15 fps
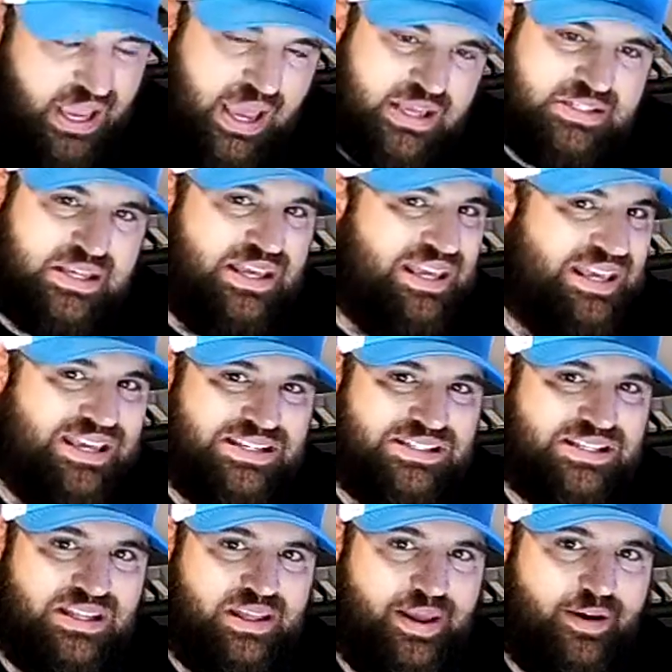has a
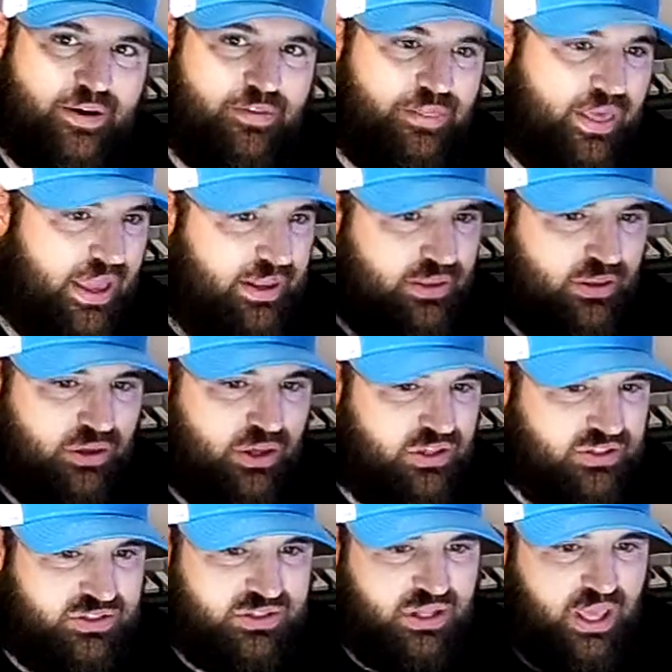hiss in there that
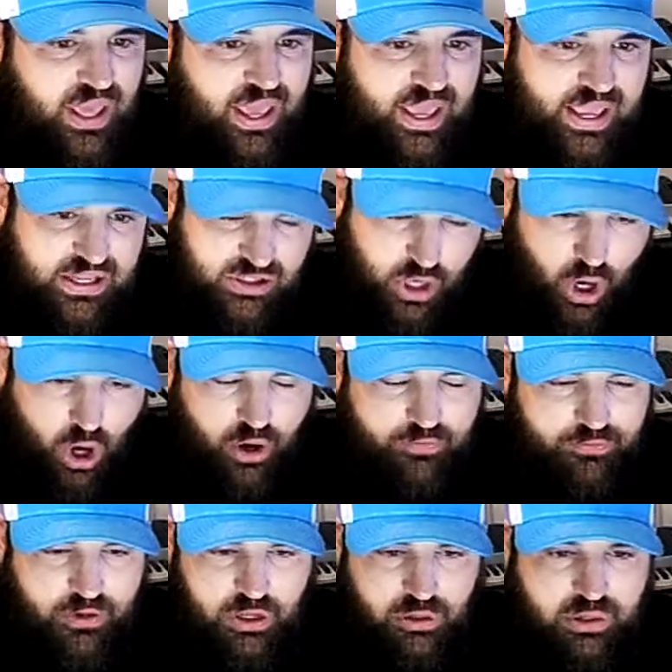it's hard
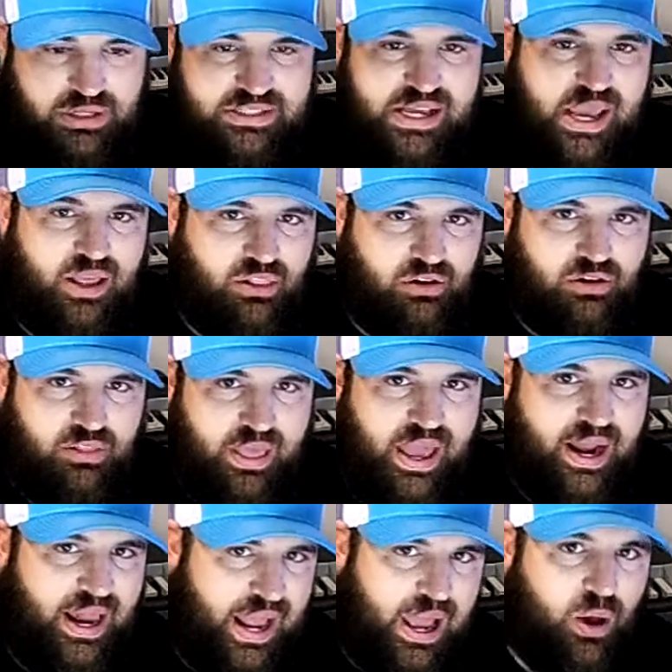for you to tailor
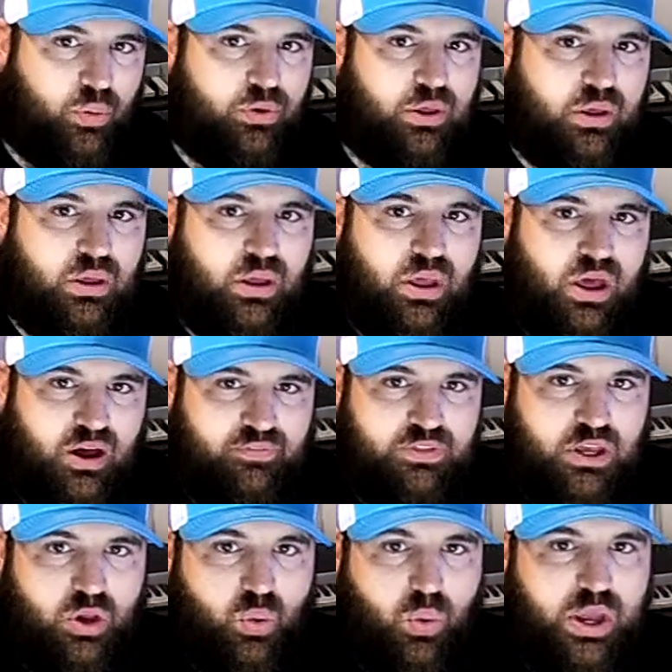that out of
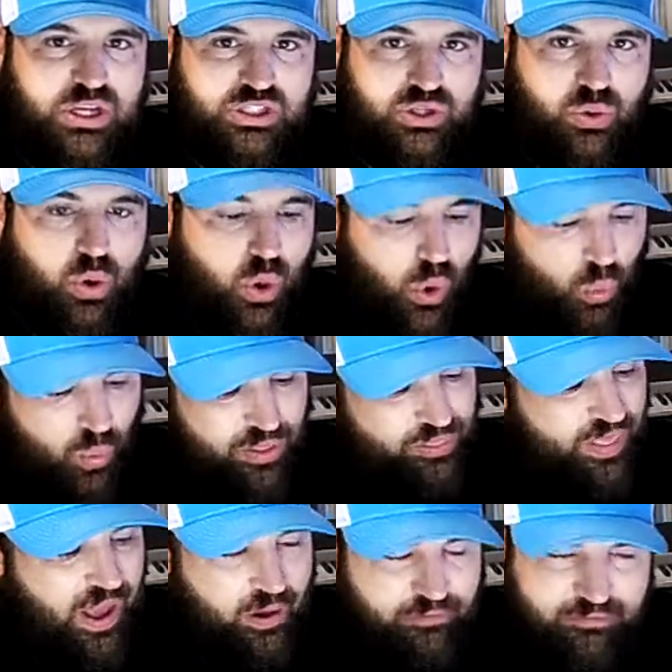the equation
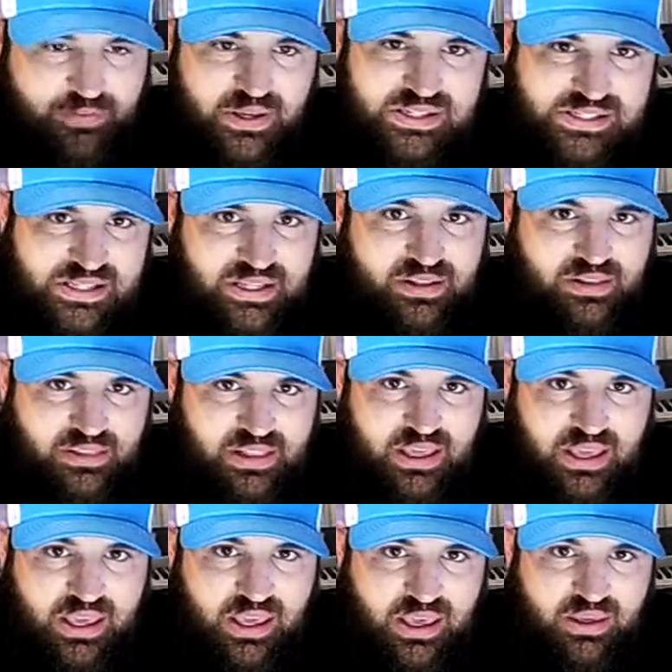without fixing
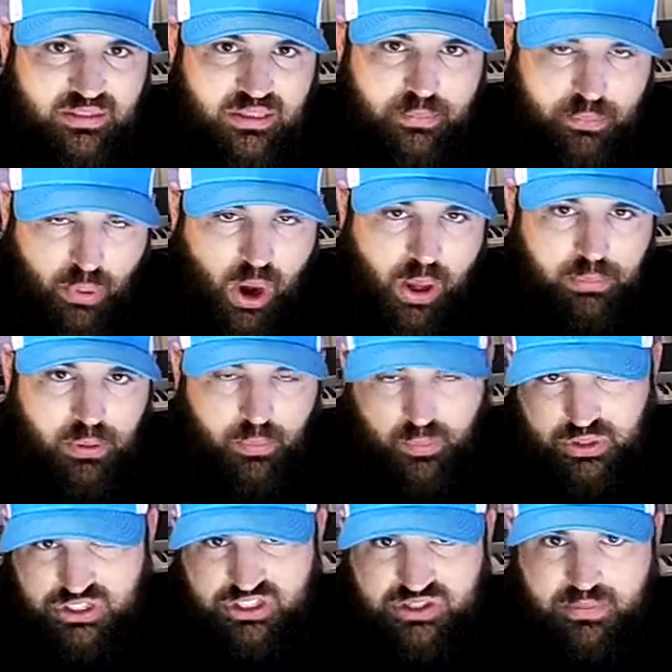the problem,
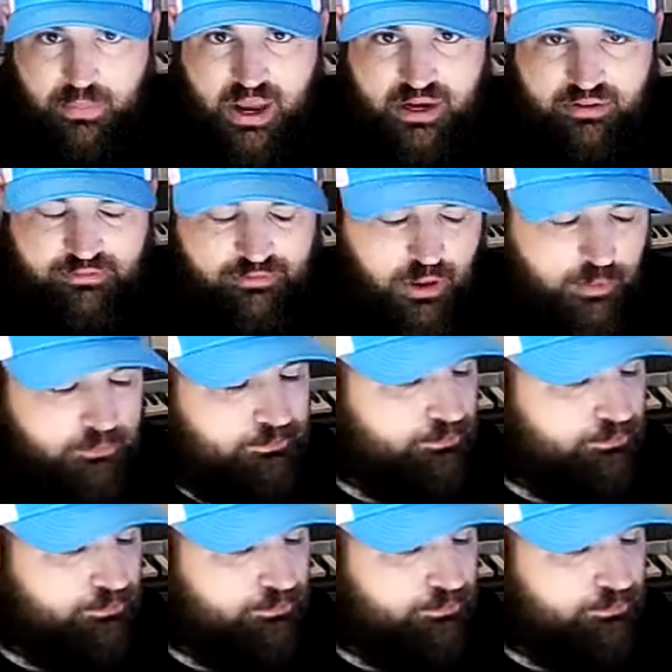which is the microphone.